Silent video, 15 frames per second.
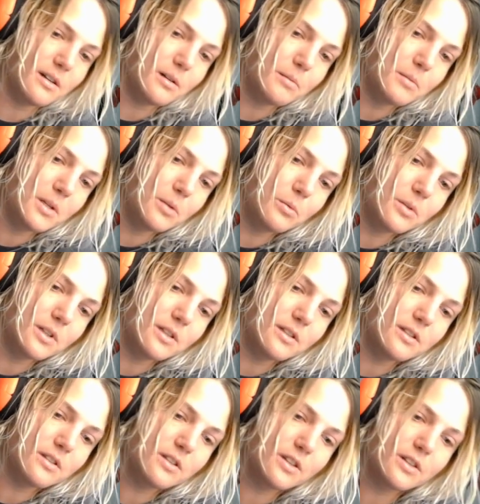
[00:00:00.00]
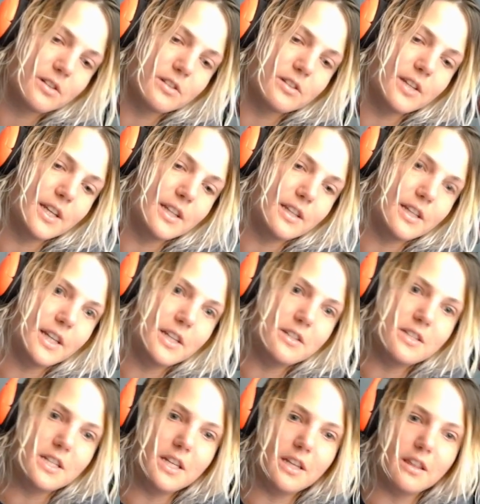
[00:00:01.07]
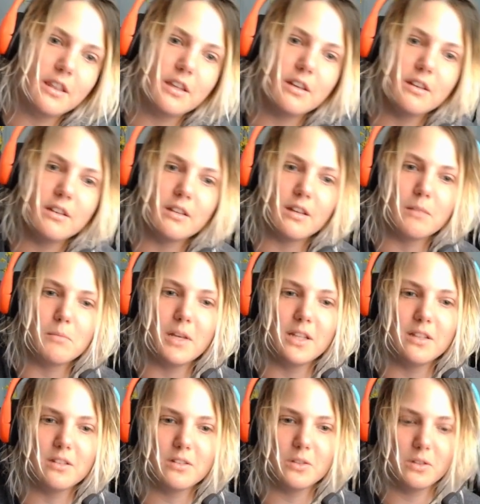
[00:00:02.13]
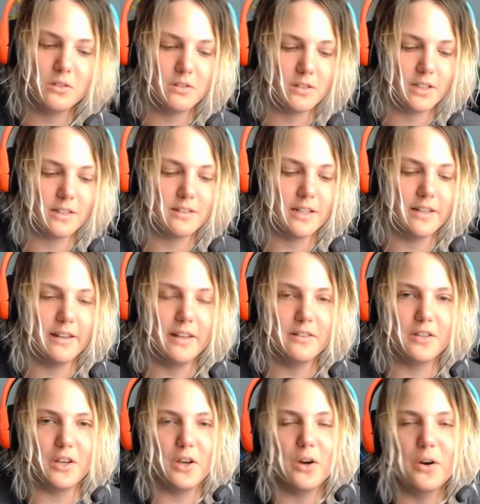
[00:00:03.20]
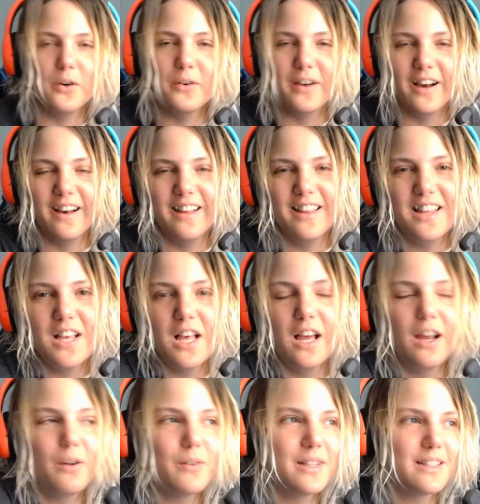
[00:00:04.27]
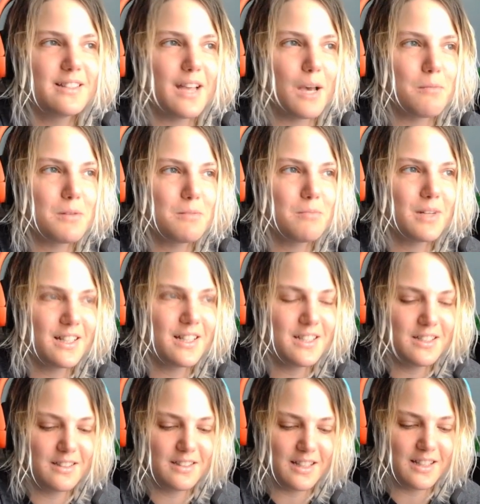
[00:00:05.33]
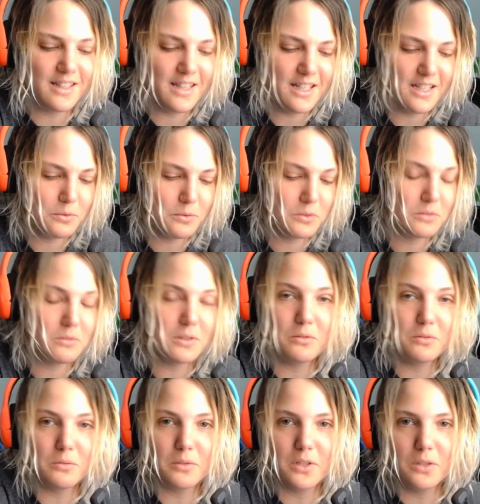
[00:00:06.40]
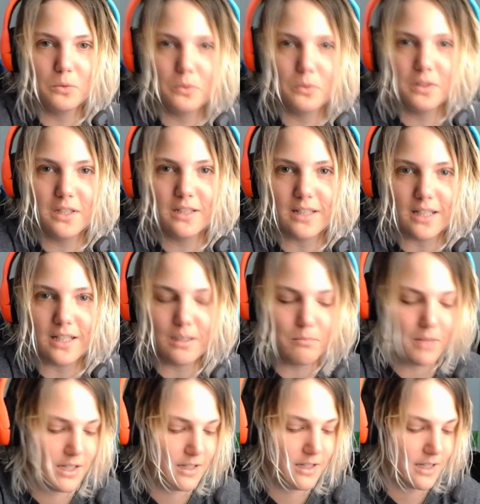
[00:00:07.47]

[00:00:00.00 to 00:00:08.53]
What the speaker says: It was Thursday the 18th I made this, so this is like 10 days ago when this happened, but I think it was a really cool thing that I made.